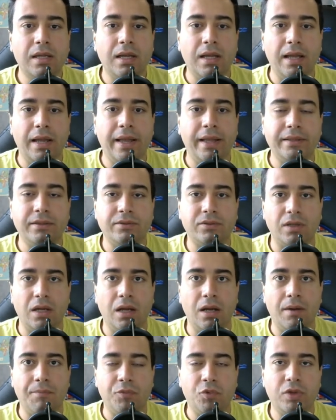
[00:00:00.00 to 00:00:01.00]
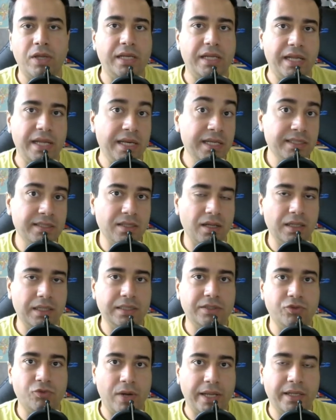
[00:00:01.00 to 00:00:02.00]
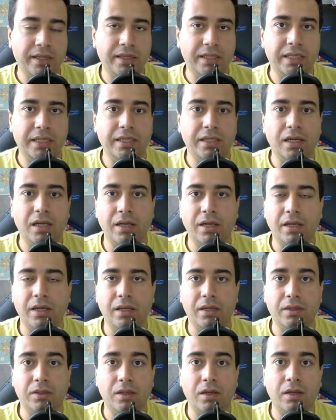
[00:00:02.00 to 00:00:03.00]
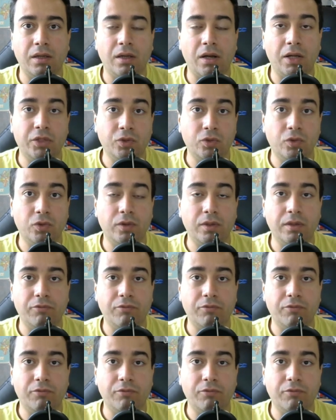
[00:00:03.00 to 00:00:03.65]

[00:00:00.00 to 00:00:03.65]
and you can install it directly on your